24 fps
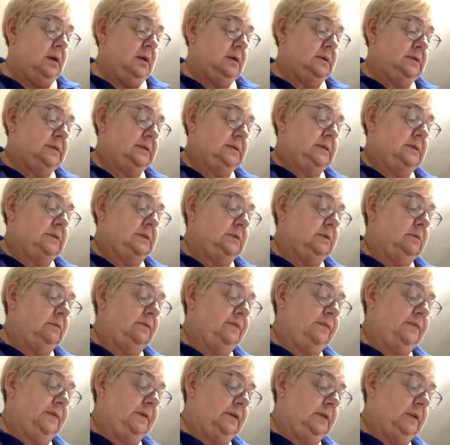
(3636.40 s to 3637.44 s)
I still
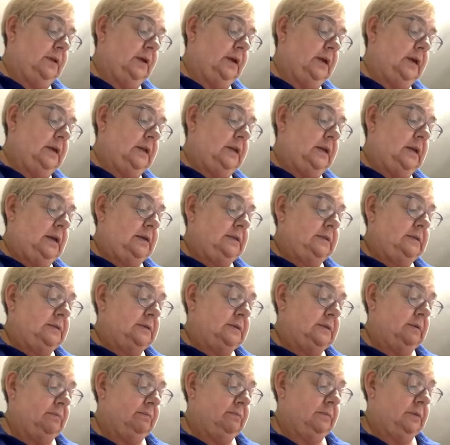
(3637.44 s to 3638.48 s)
feel like it needs
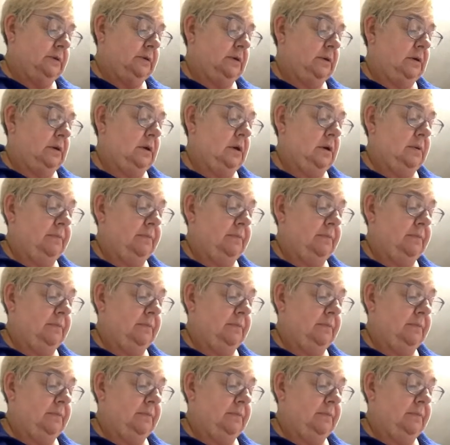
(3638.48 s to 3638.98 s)
something.